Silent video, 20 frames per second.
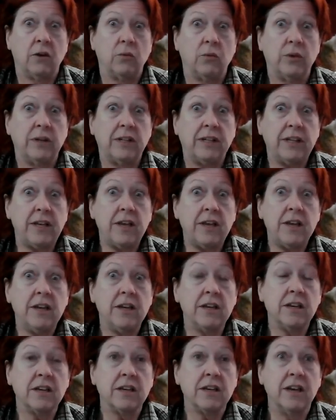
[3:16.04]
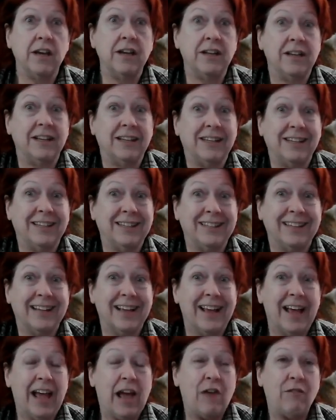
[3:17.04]
Really?
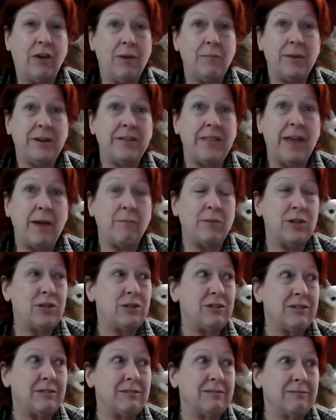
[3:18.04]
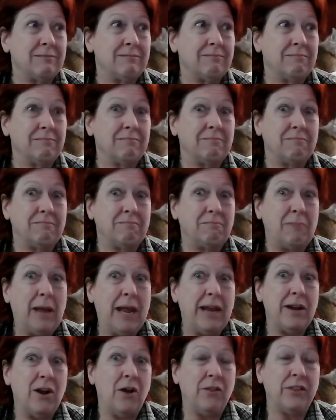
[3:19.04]
Have I been in that much
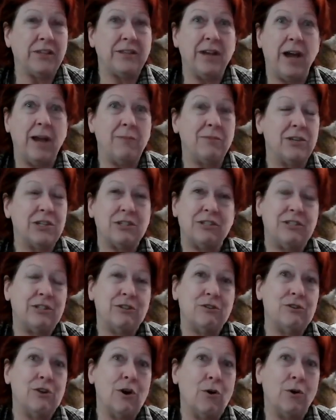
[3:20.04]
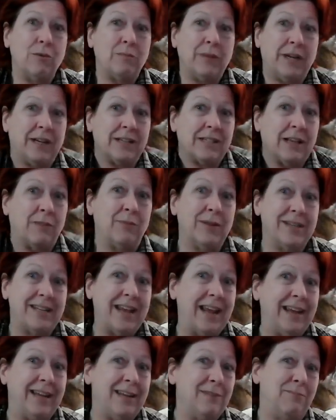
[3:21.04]
pain all the time and just didn't know it because I've been
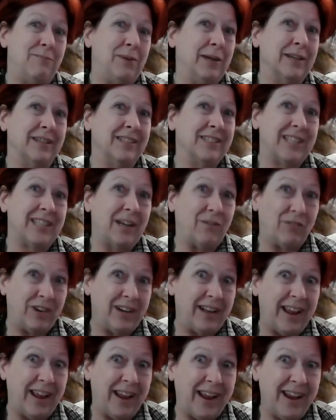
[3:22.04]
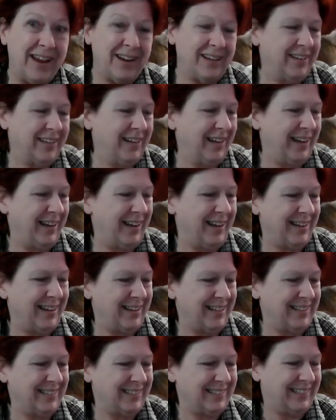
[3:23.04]
taking pills every day?
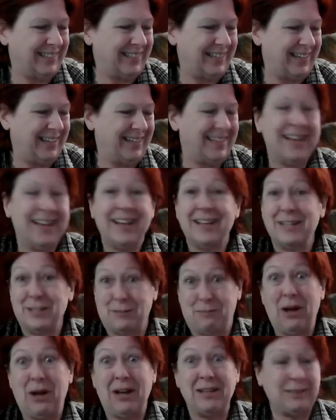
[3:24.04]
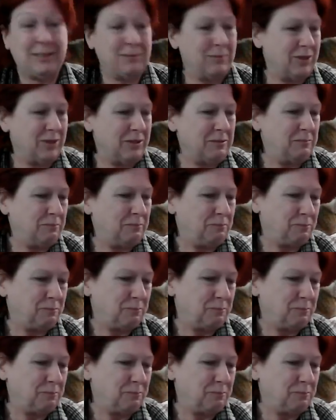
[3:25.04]
It's possible.